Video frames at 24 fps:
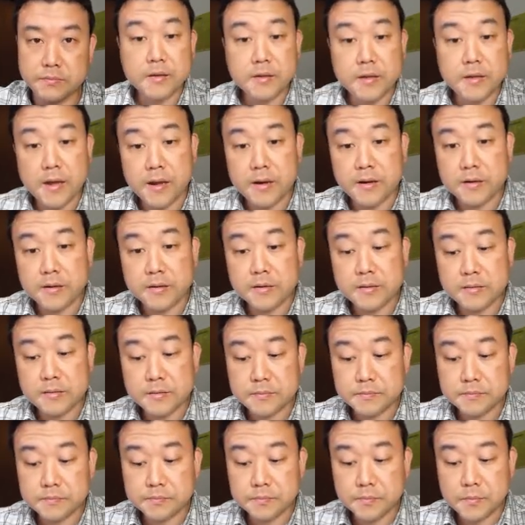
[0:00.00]
That
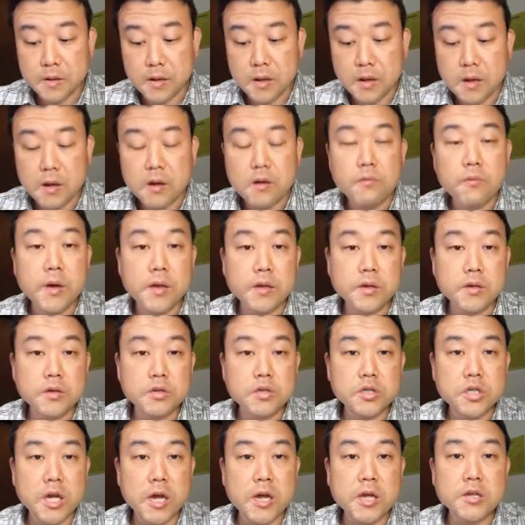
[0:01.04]
is, when you
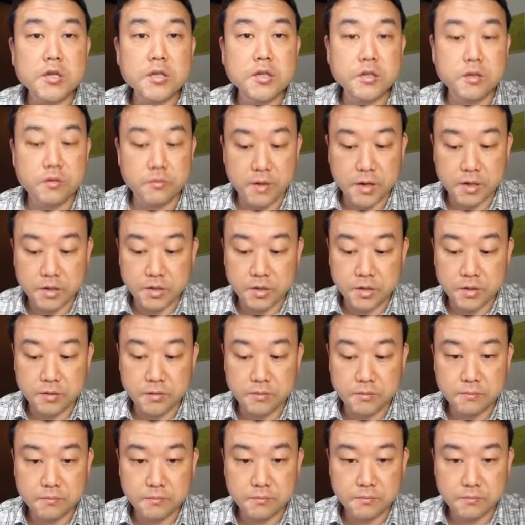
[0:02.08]
change
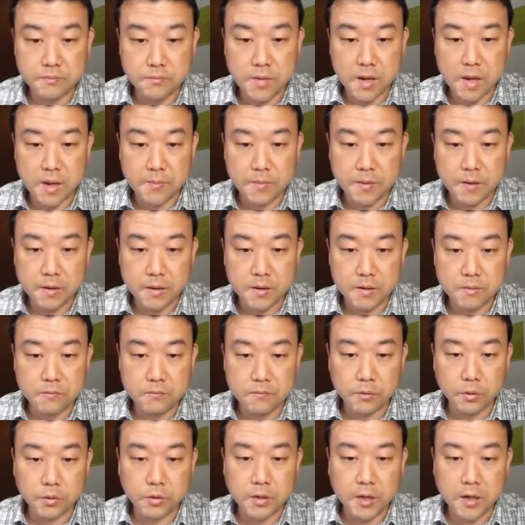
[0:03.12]
direction, maybe
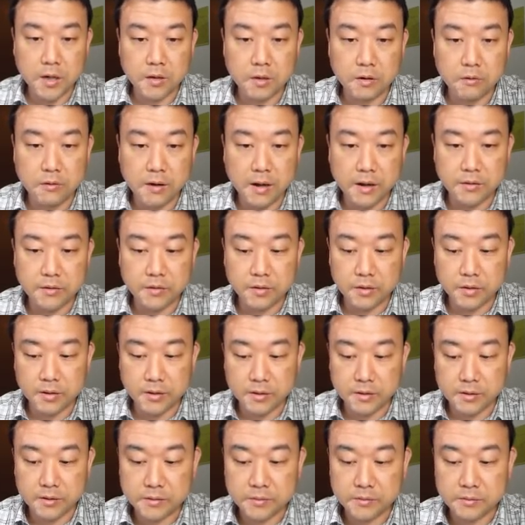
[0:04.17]
rotate around a
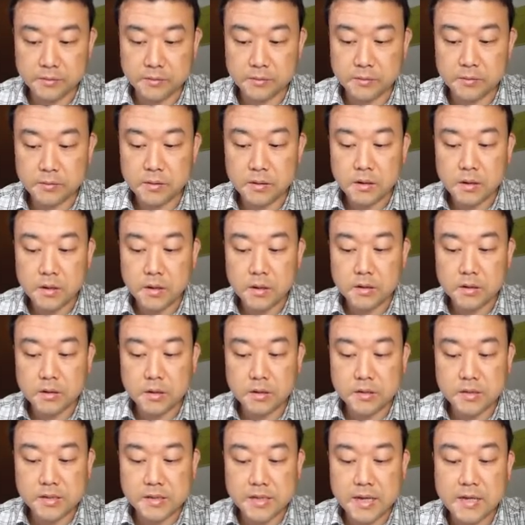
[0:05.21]
little,
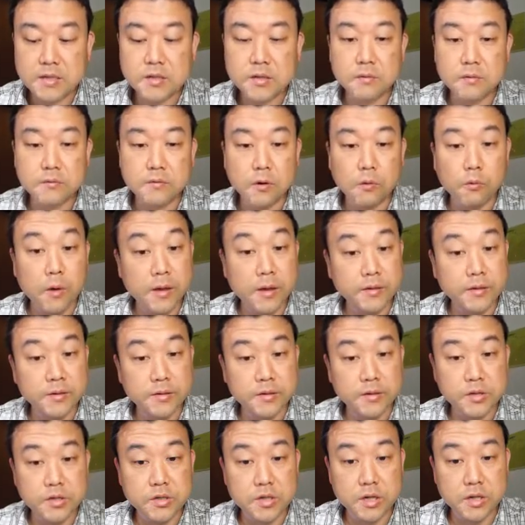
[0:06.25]
the sense of the
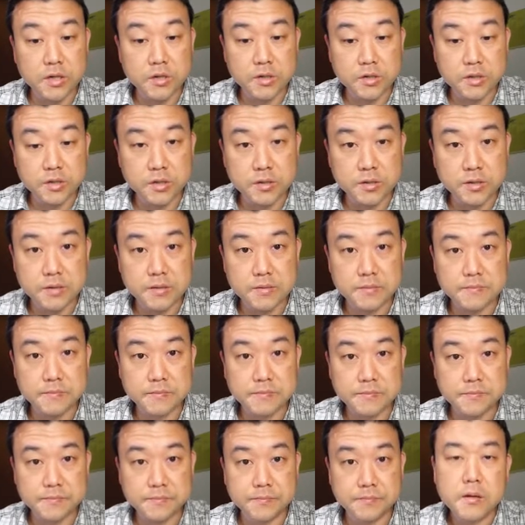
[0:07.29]
quantity changes.
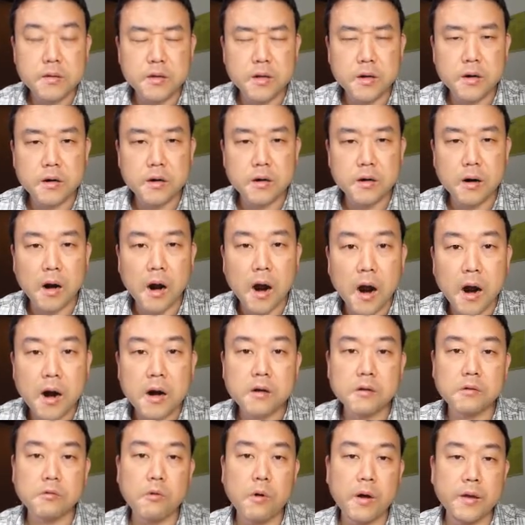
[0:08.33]
There
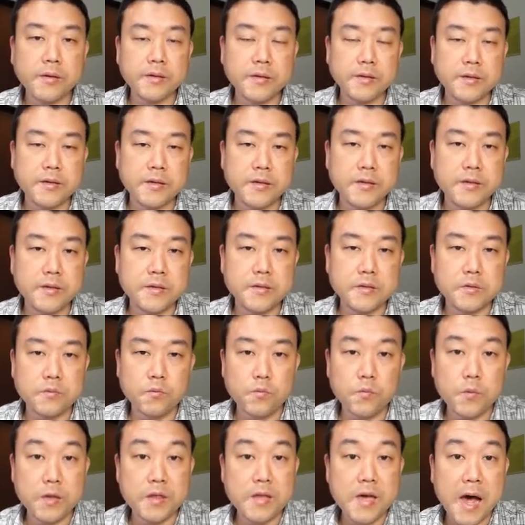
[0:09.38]
are quantities
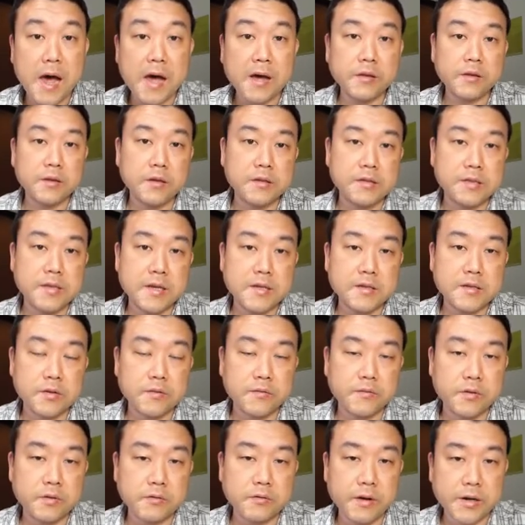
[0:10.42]
without a sense
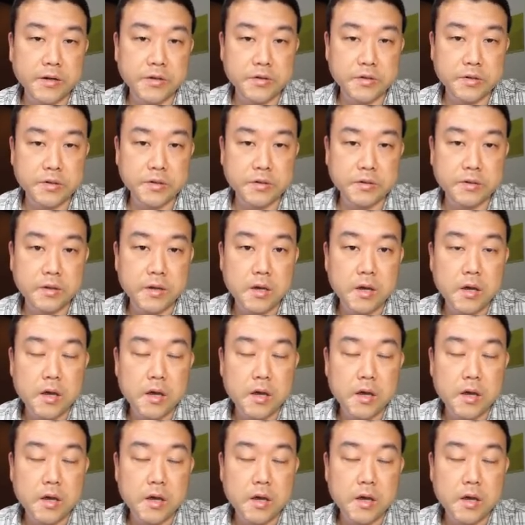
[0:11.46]
of direction.